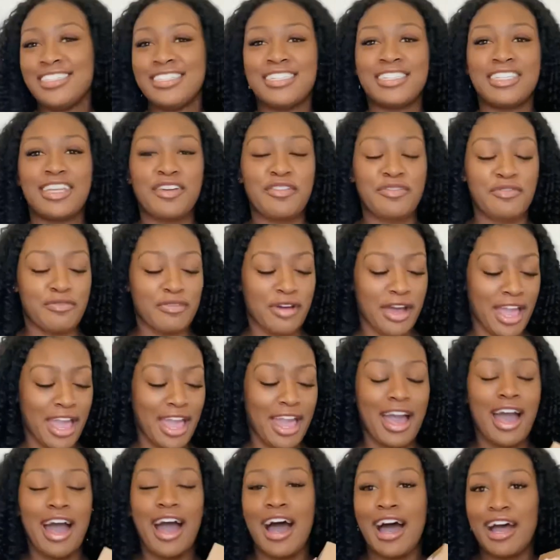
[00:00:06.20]
My
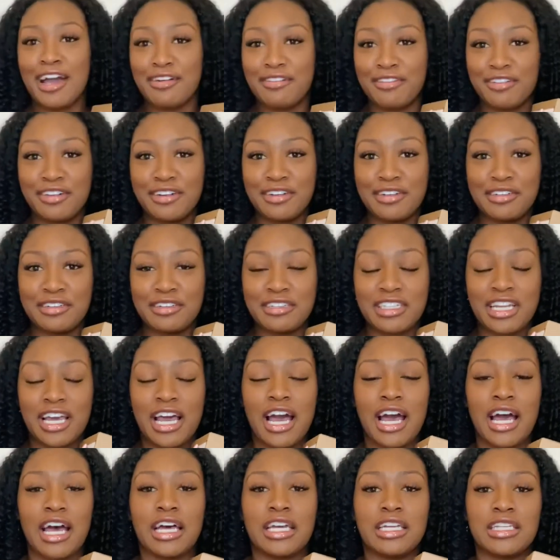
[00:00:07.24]
iPhone
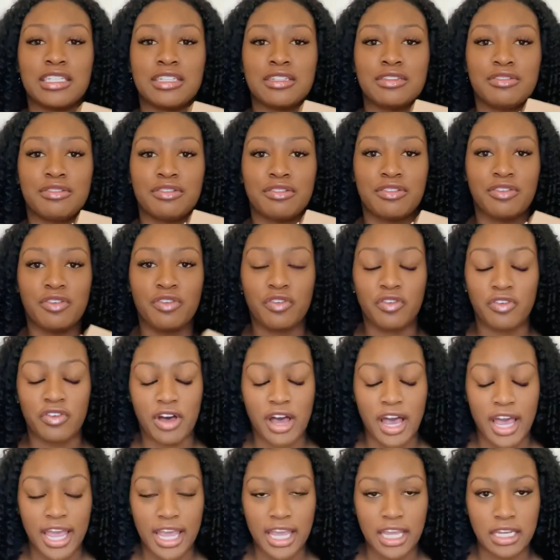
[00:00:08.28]
has
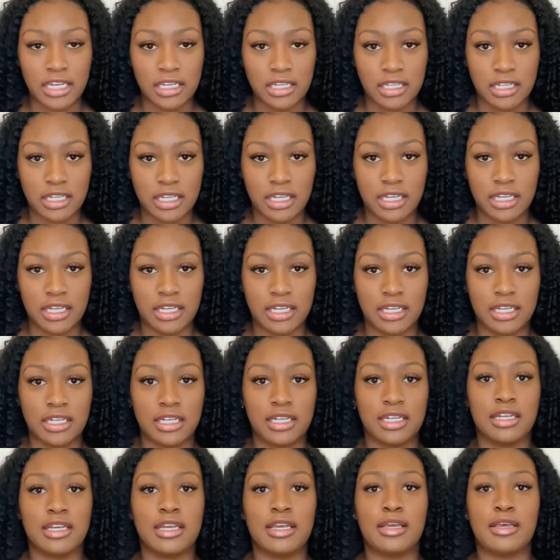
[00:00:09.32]
finally
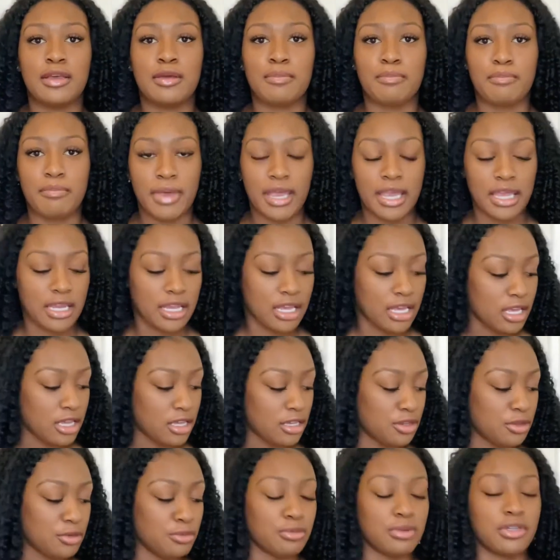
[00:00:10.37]
made it.
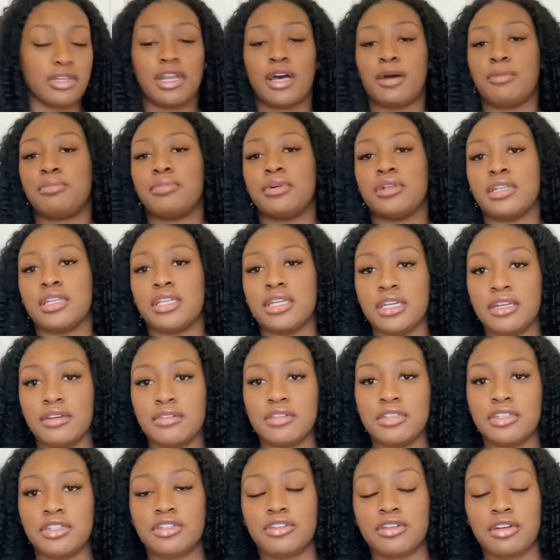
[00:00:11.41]
You would not believe the
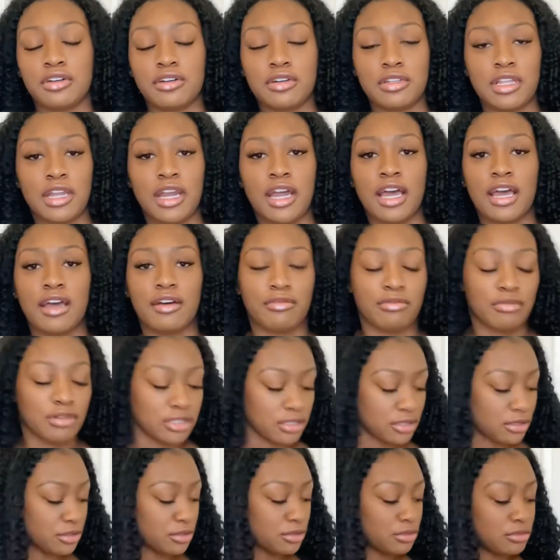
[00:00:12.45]
struggle that I have went
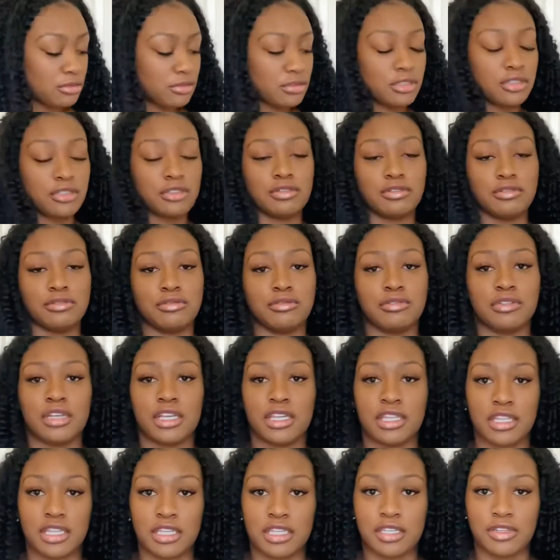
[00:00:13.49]
through to get
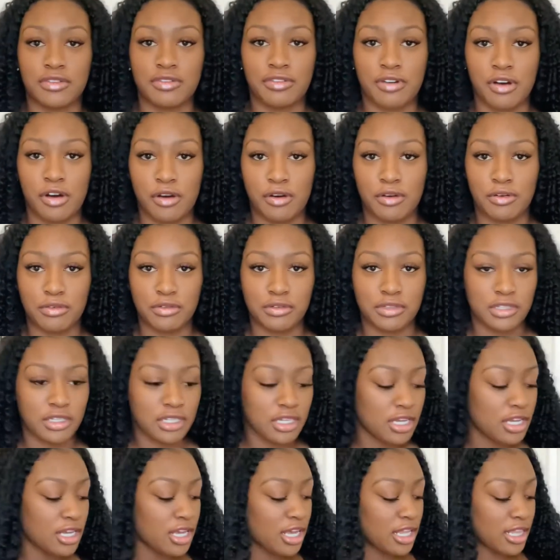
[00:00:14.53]
this phone.
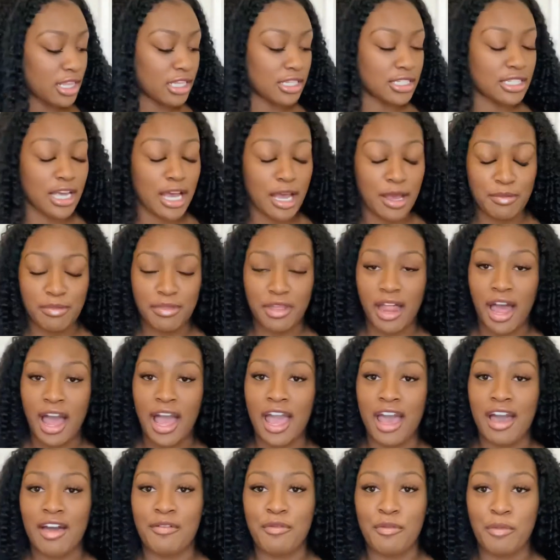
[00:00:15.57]
The time that I
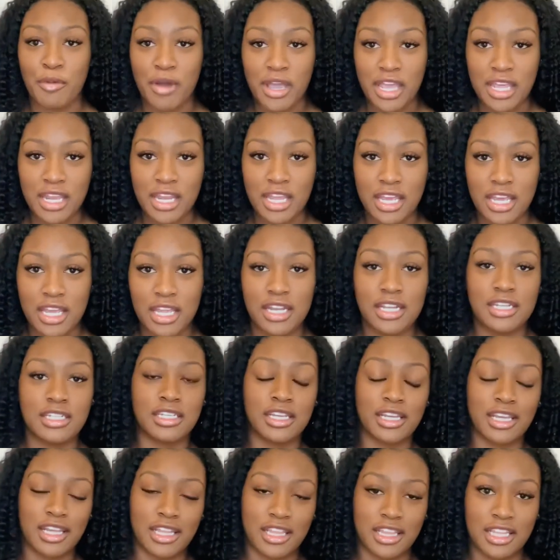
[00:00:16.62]
have waited to
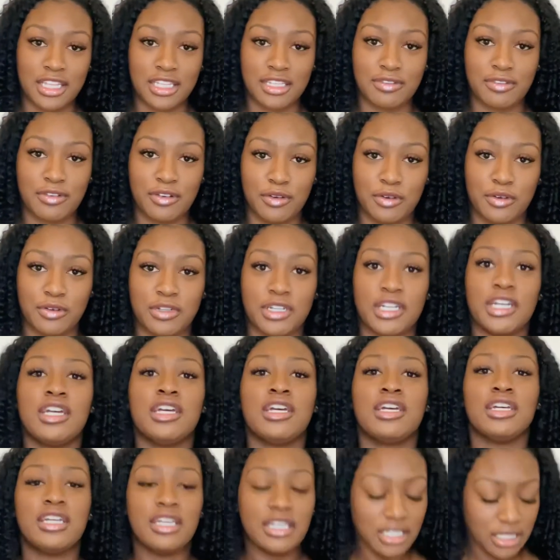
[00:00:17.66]
get this phone
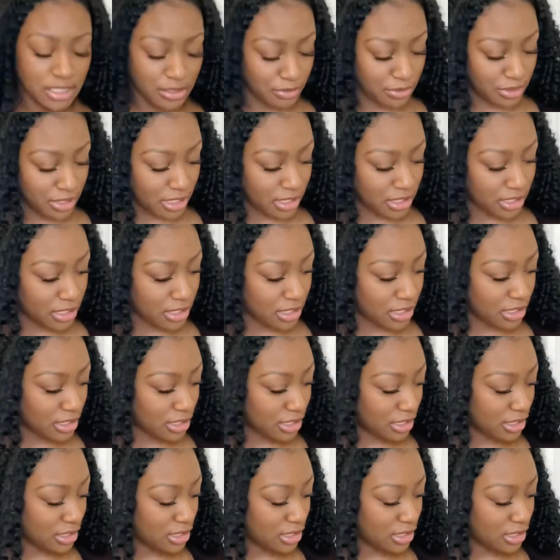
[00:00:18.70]
is ridiculous.